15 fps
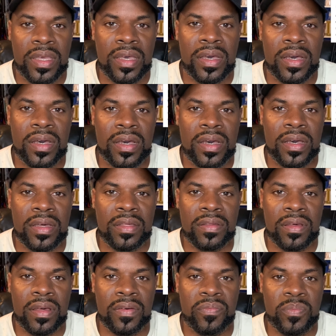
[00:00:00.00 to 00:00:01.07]

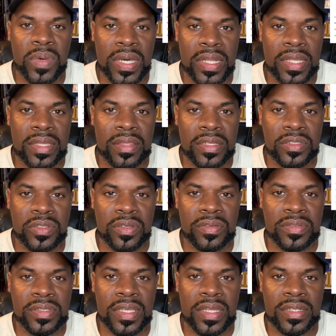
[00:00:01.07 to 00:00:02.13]
of money that you have
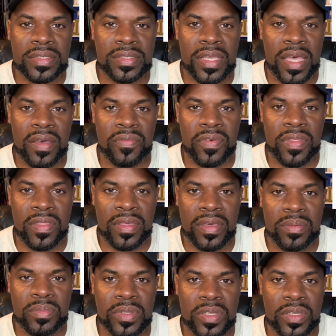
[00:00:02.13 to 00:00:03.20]
set aside for
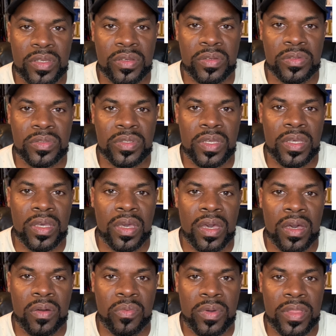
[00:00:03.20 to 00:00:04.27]
them to use
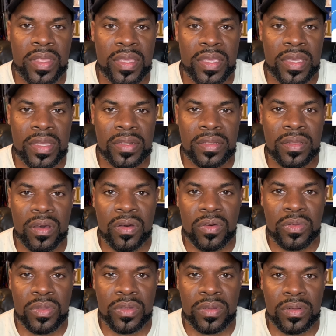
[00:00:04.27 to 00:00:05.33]
when they get
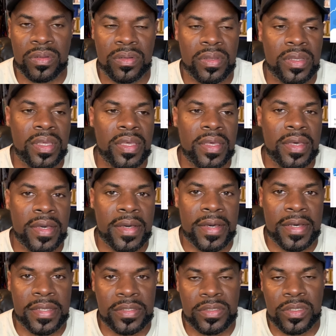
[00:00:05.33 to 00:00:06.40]
older.
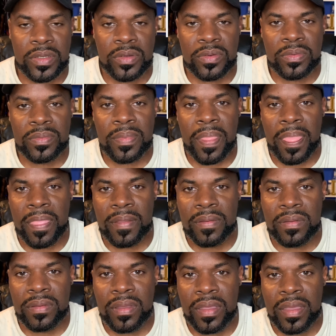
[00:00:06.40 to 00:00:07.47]
So
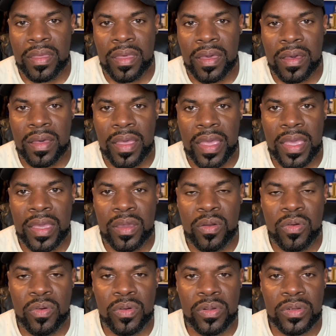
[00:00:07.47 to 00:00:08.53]

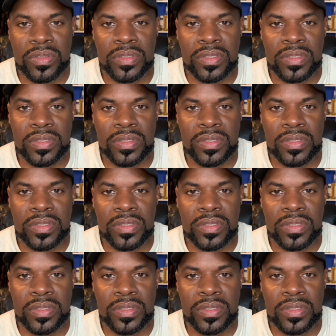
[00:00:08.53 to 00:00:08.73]
Acorns